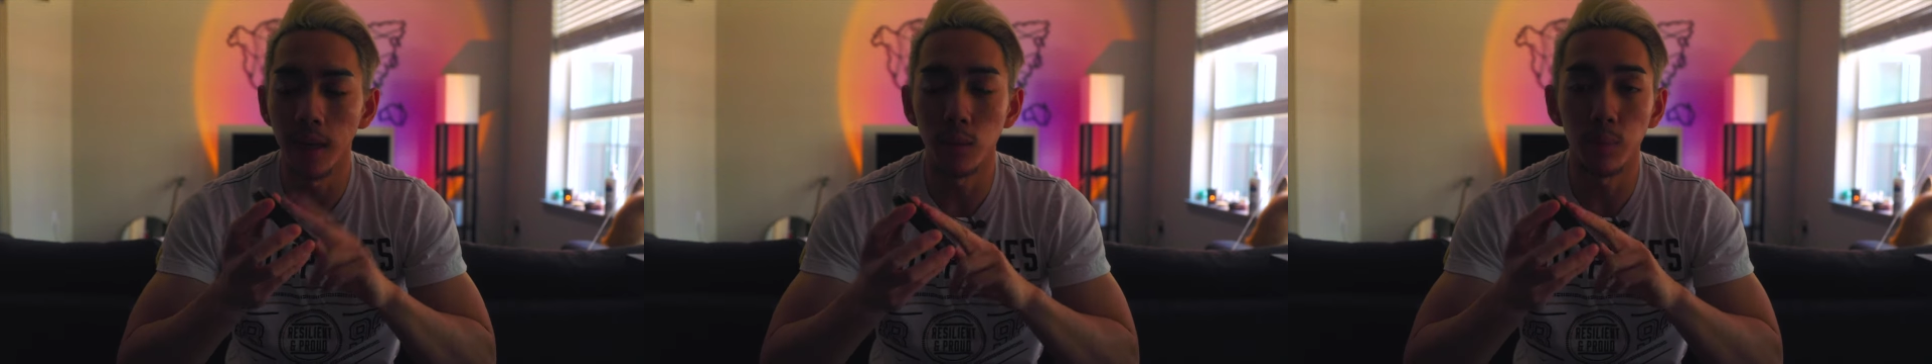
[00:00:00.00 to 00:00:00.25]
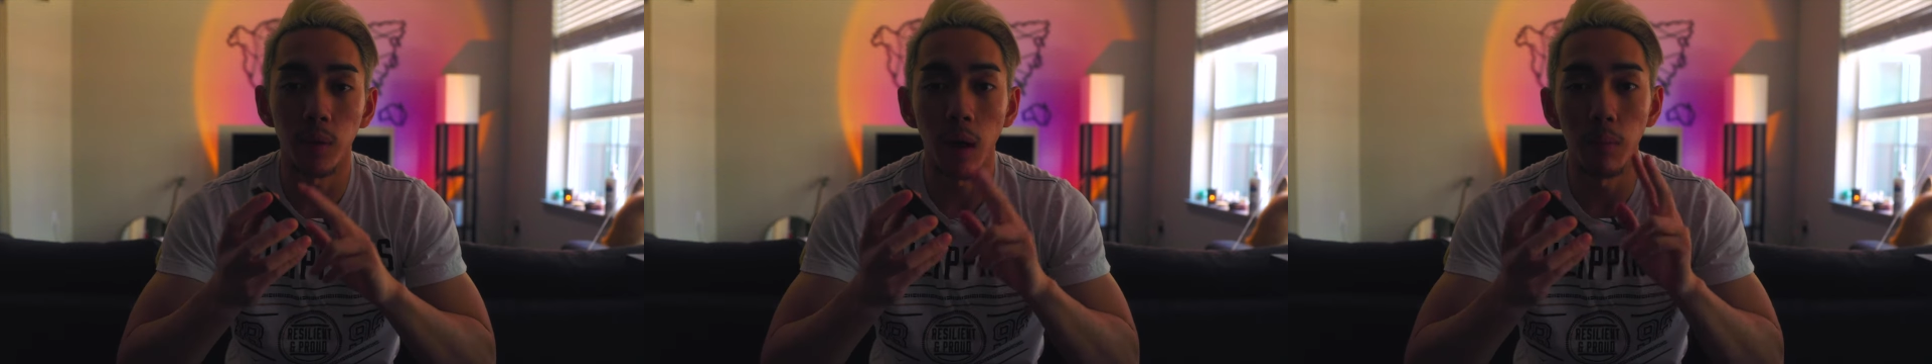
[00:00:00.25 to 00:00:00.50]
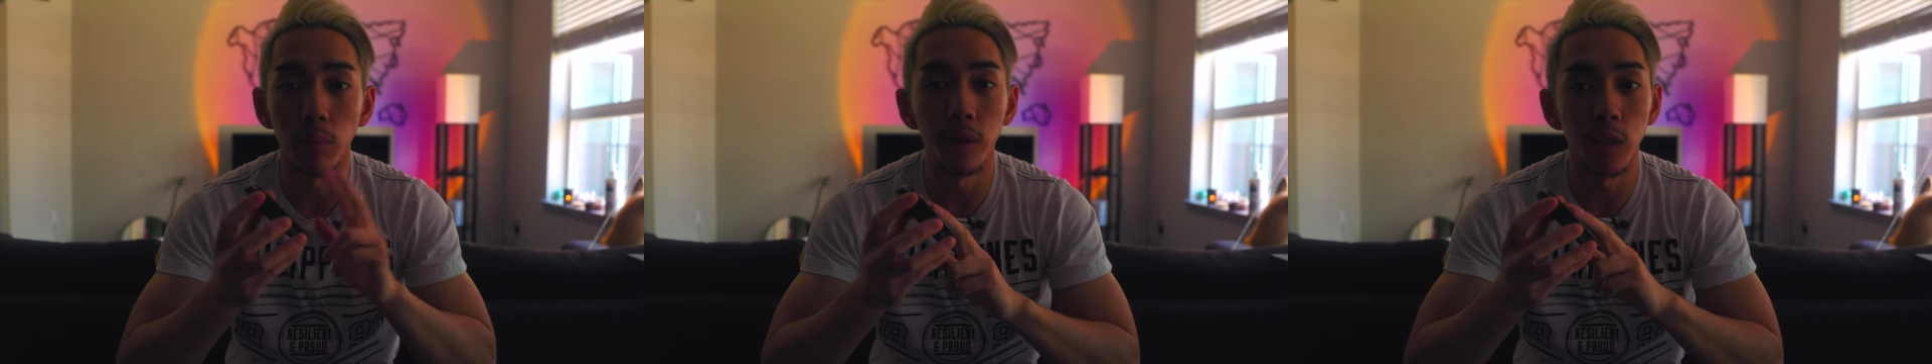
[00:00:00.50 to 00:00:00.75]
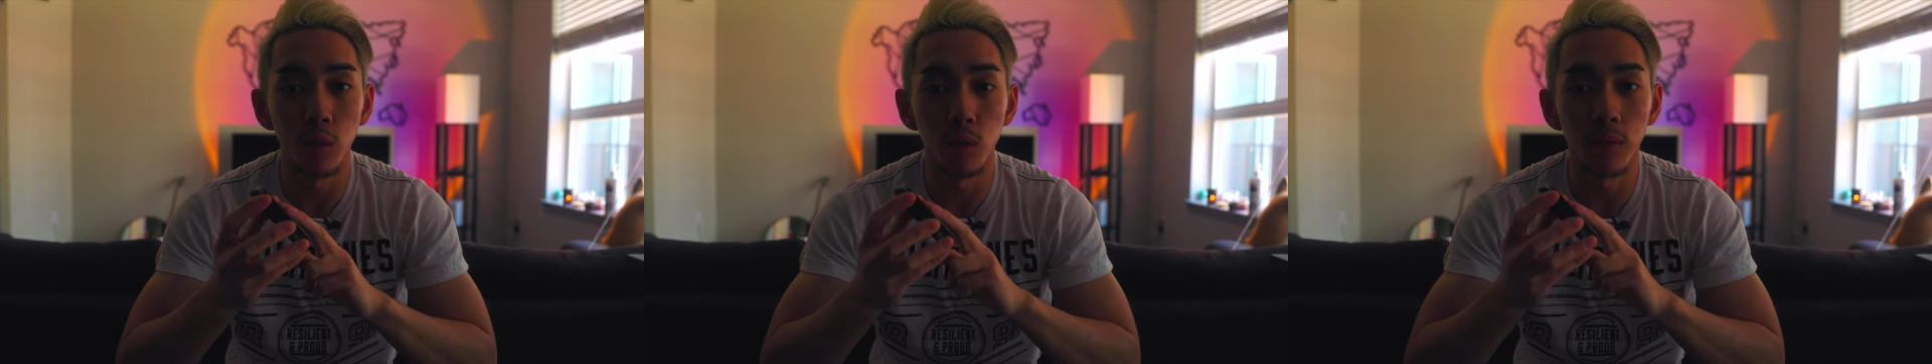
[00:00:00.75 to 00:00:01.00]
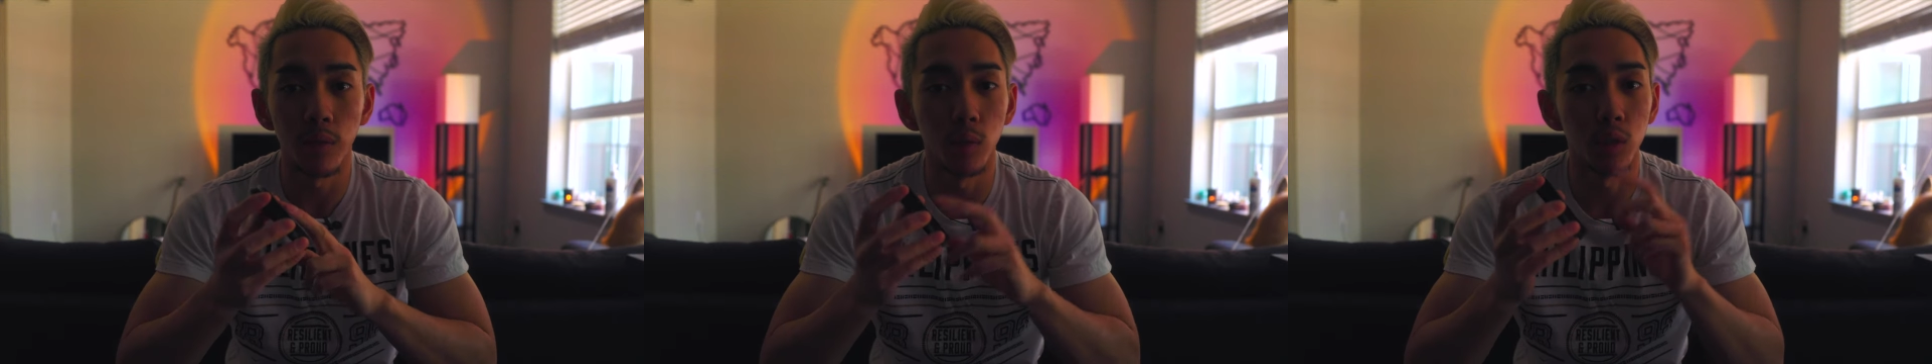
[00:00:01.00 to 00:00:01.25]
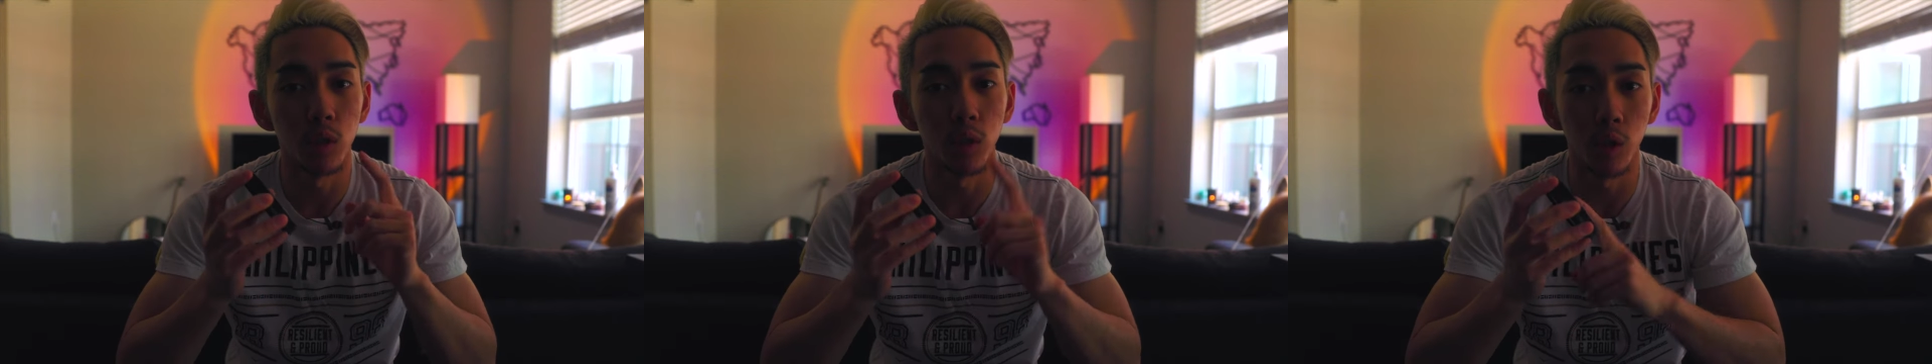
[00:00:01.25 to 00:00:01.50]
It's probably
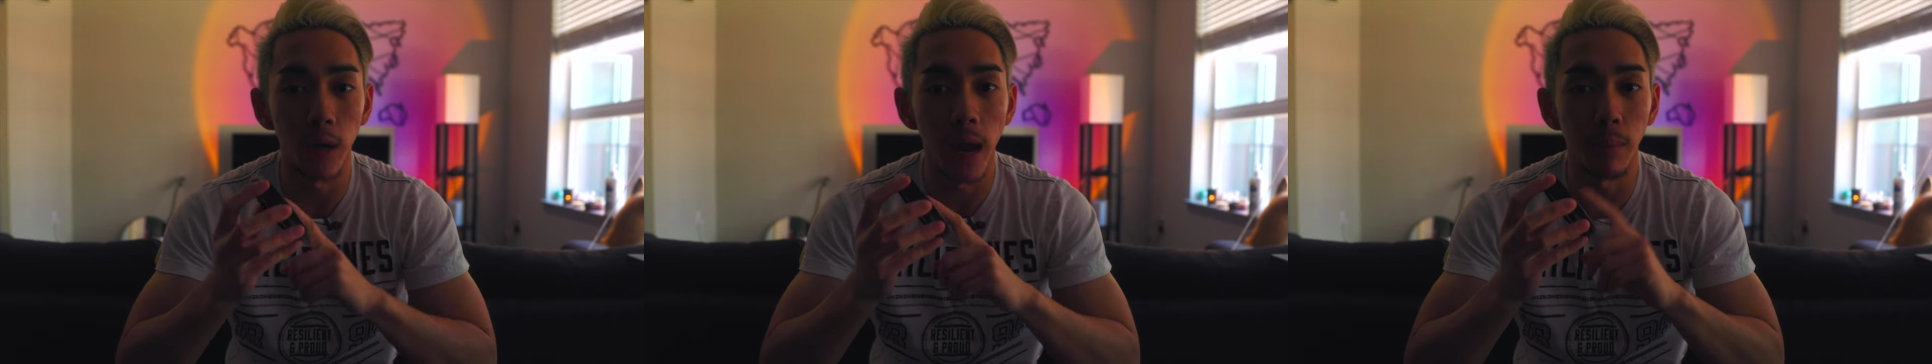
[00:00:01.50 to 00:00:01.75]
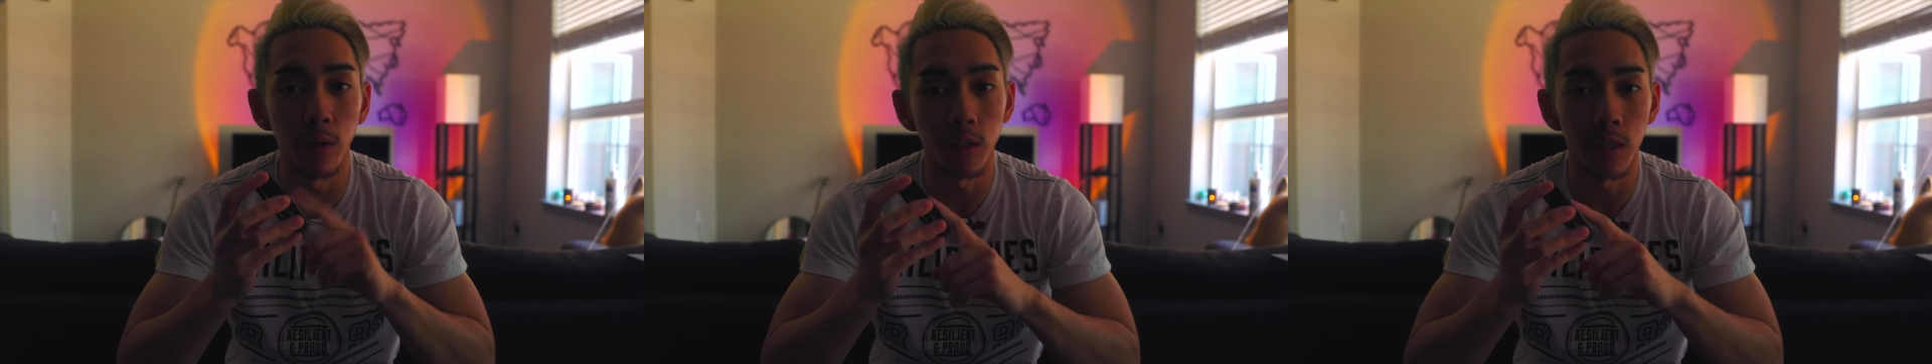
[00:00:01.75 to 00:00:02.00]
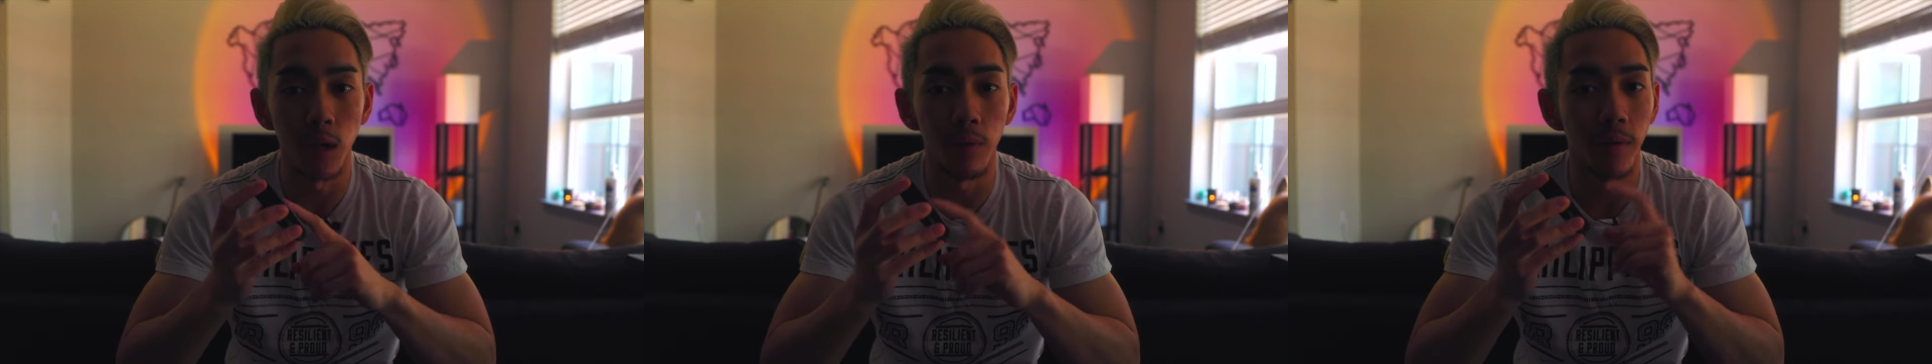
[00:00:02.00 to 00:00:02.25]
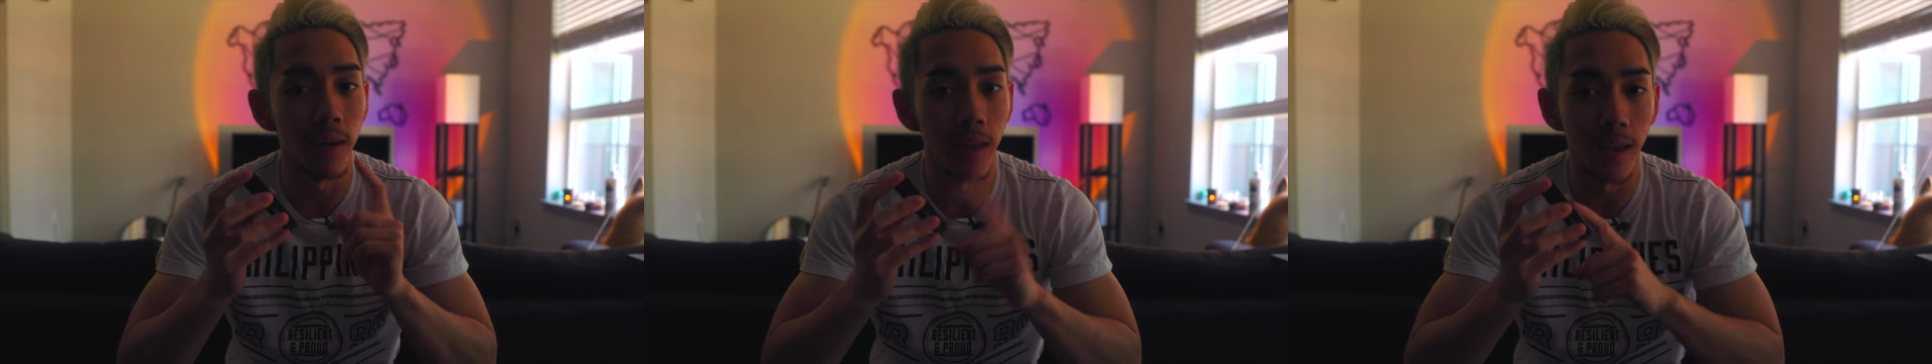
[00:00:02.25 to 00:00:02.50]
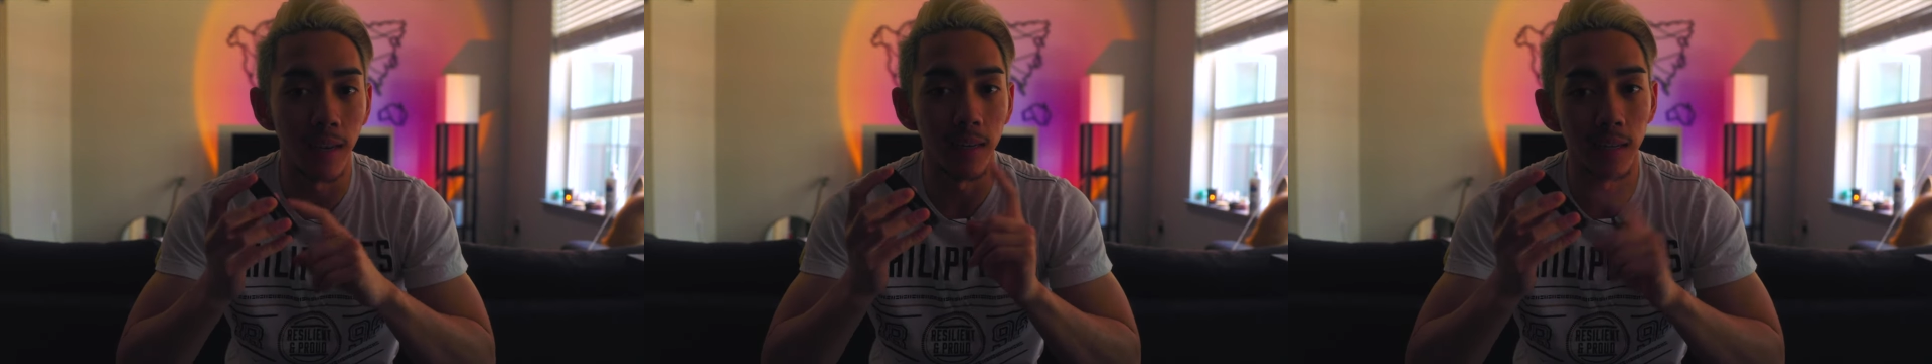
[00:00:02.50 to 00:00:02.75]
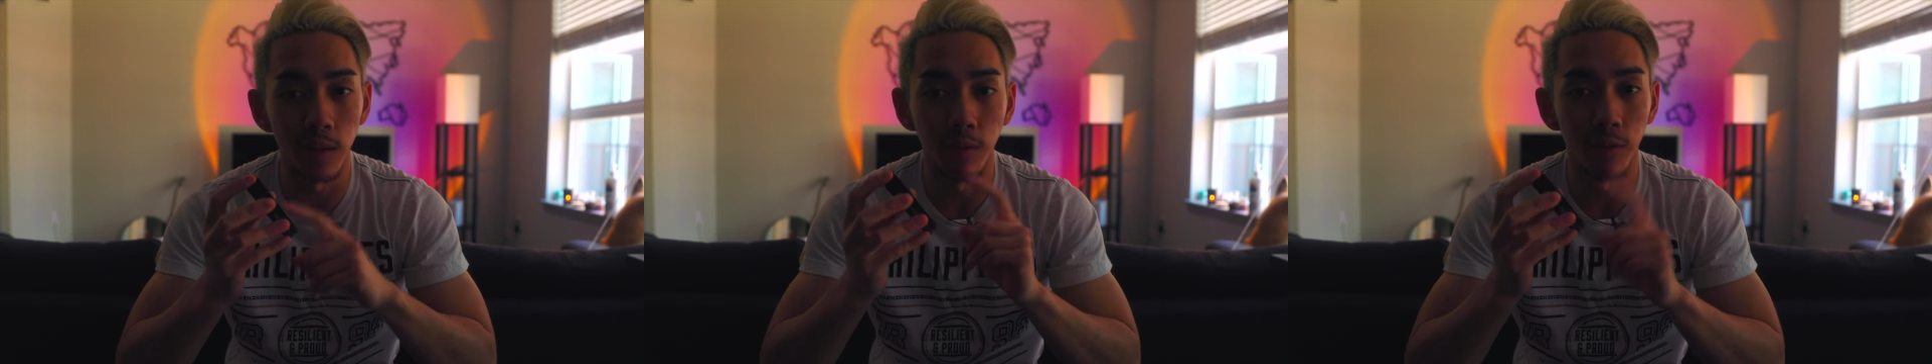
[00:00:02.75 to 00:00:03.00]
useful to grab yourself an
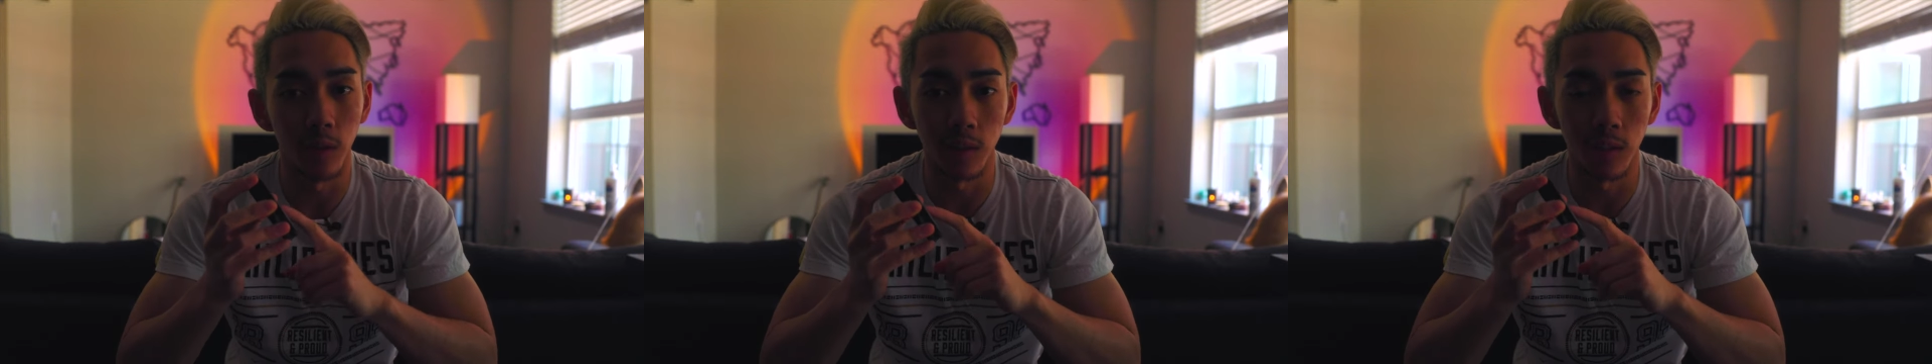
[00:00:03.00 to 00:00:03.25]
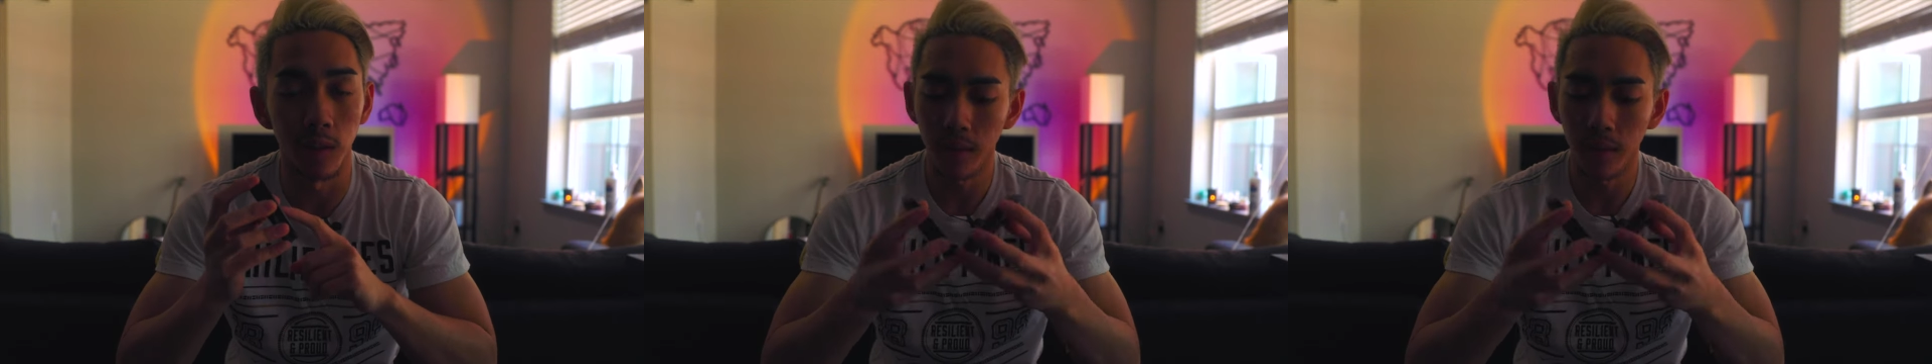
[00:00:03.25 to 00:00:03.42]
ND filter.